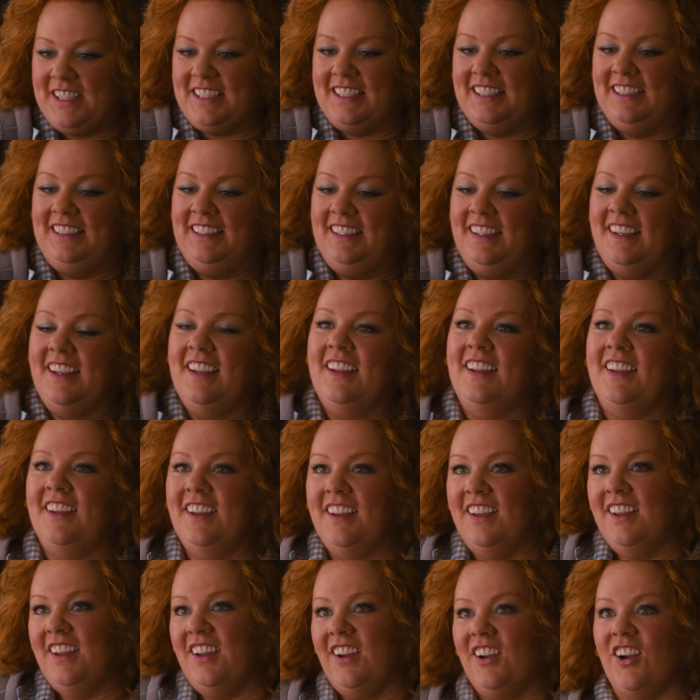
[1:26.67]
Weston
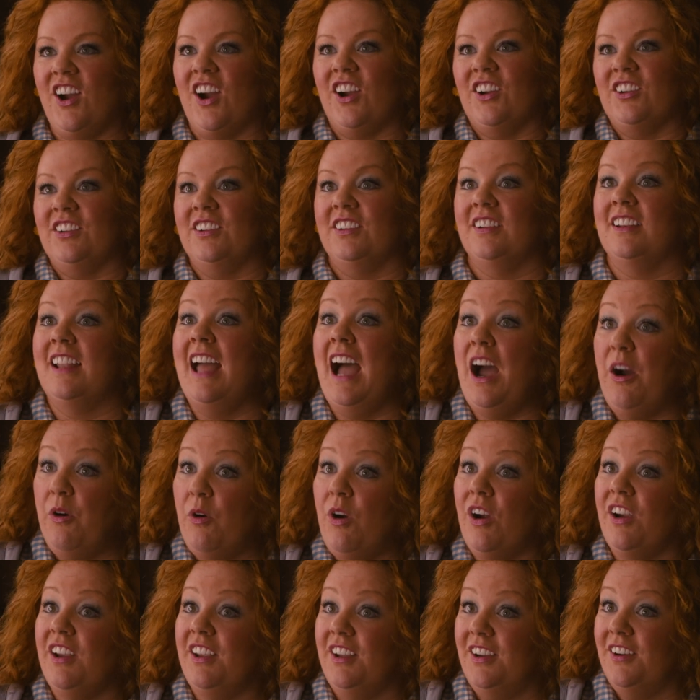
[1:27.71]
Garten,
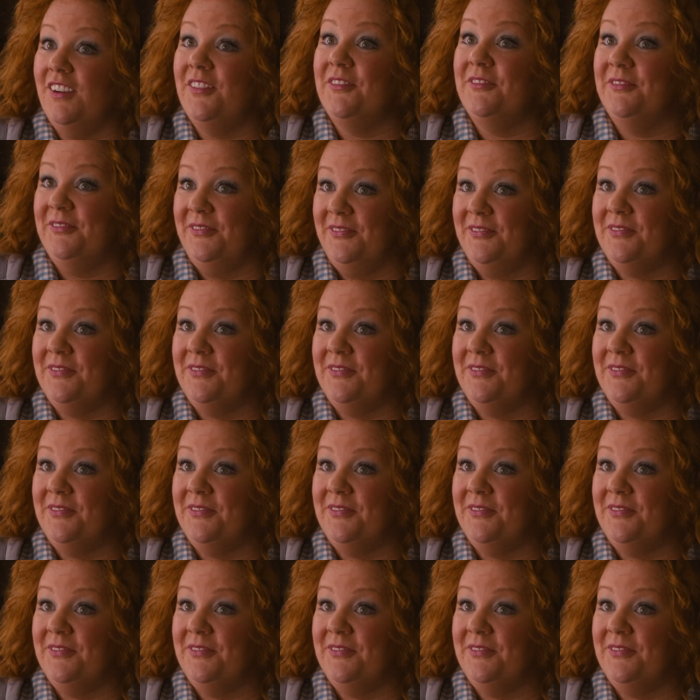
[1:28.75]
how are you?